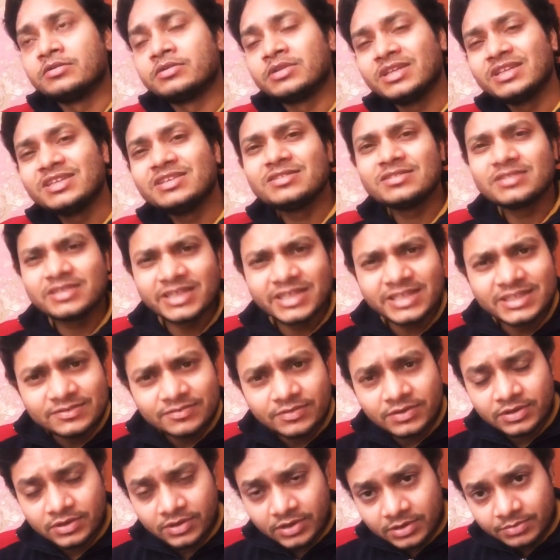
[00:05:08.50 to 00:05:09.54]
Then things
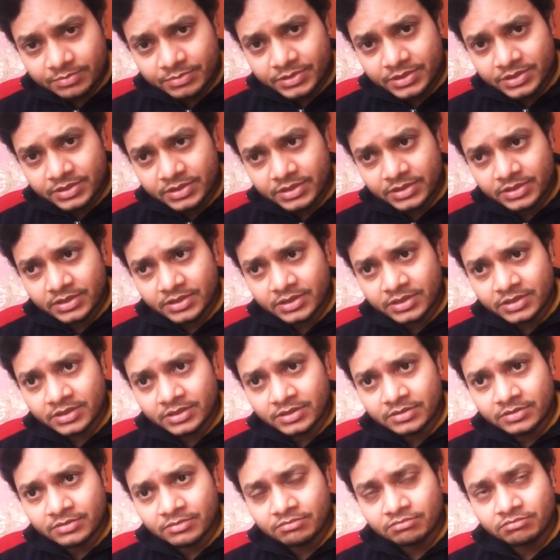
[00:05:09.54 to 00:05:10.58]
will not be
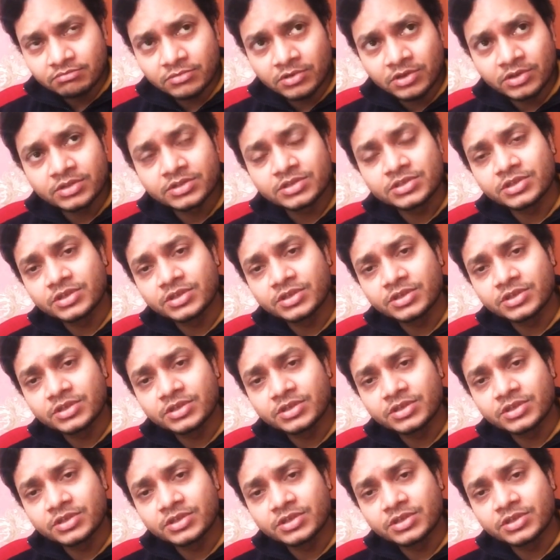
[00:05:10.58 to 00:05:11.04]
not